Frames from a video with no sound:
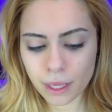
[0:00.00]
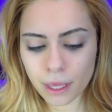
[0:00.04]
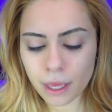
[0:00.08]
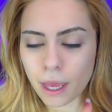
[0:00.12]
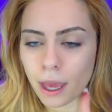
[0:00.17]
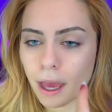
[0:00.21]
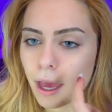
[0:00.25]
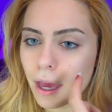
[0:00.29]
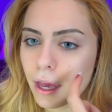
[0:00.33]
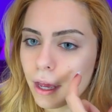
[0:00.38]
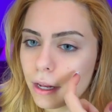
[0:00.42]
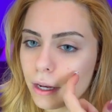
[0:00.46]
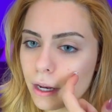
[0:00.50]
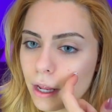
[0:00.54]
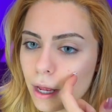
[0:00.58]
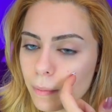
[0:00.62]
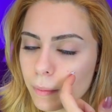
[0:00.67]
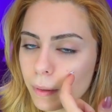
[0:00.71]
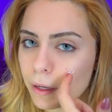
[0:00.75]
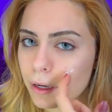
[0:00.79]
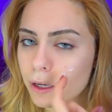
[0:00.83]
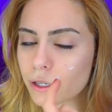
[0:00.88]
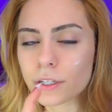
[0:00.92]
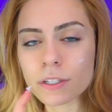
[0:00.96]
And I'm
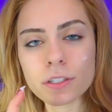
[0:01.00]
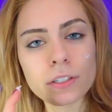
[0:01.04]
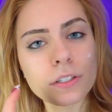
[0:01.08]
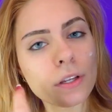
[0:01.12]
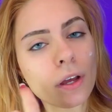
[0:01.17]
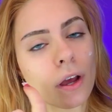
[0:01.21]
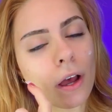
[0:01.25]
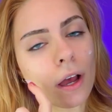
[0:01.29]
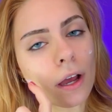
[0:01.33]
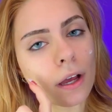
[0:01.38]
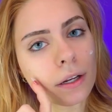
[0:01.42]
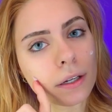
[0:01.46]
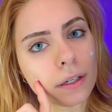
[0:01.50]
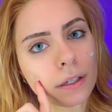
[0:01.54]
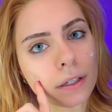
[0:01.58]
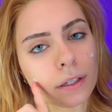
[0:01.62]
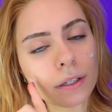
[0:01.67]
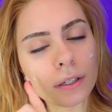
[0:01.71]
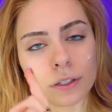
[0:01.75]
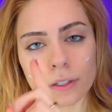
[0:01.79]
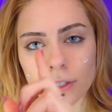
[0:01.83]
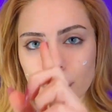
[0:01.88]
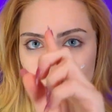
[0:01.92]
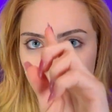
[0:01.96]
gonna just dot,
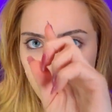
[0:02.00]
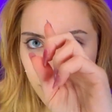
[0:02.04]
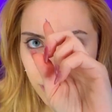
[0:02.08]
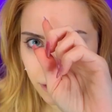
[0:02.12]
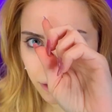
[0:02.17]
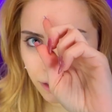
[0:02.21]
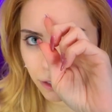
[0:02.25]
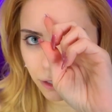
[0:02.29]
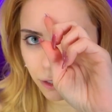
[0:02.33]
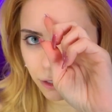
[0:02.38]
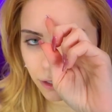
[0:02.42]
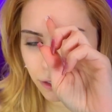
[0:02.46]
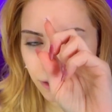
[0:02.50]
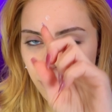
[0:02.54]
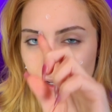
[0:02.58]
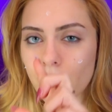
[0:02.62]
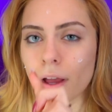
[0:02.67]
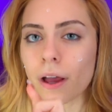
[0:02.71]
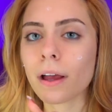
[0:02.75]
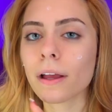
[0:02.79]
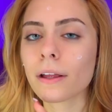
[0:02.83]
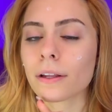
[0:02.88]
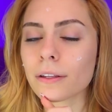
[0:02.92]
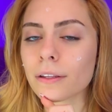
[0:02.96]
dot,
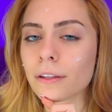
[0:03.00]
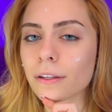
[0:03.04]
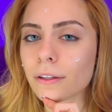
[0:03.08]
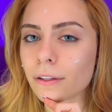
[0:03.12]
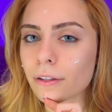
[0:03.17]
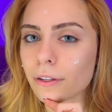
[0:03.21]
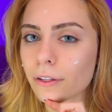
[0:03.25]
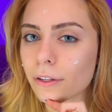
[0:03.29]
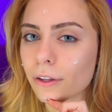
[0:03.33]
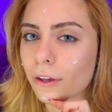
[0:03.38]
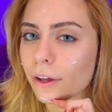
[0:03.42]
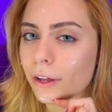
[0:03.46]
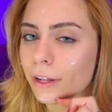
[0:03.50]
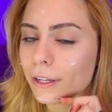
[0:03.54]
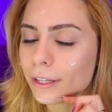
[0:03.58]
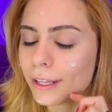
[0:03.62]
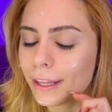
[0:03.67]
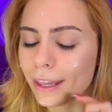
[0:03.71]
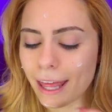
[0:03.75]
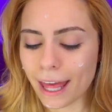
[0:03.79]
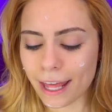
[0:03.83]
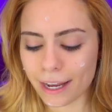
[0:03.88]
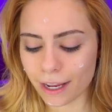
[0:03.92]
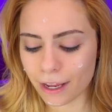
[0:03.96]
dot, dot
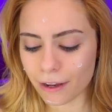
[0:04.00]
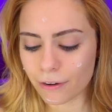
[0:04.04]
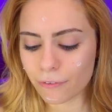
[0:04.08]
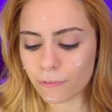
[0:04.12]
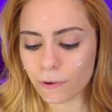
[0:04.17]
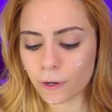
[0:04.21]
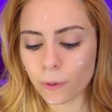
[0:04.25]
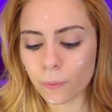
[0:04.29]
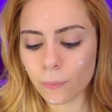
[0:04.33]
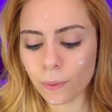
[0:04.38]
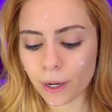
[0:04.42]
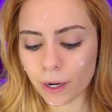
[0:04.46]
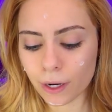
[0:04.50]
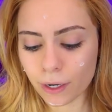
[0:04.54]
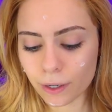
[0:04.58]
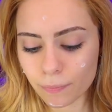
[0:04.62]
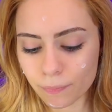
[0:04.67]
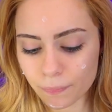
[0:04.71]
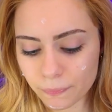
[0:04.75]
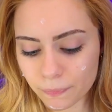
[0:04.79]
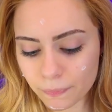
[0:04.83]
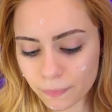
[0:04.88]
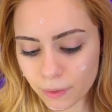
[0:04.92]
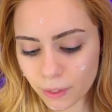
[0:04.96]
that everywhere.
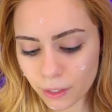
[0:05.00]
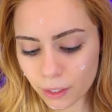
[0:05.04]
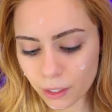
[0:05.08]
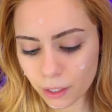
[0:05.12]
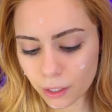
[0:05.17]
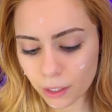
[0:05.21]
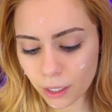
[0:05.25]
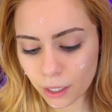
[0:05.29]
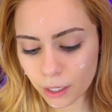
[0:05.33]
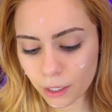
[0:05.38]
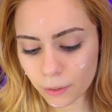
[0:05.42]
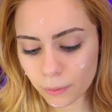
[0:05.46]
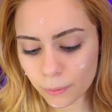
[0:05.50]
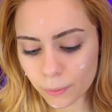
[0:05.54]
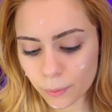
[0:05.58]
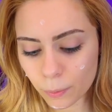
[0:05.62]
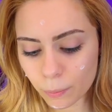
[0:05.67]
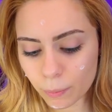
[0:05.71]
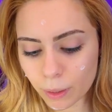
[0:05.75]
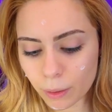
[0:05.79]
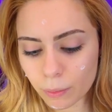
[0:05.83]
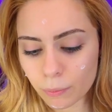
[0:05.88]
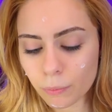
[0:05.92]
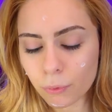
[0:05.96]
Get a little
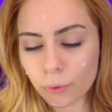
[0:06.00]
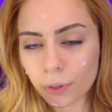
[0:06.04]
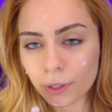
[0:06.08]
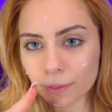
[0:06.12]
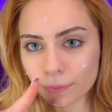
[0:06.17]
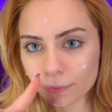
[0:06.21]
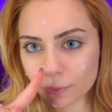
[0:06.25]
bit more.